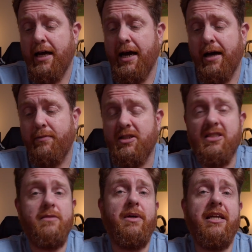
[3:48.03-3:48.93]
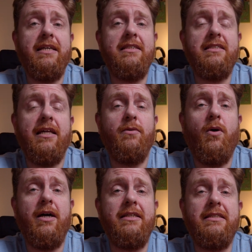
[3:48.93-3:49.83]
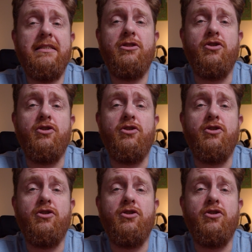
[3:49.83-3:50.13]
This is Beardicus. Otherwise,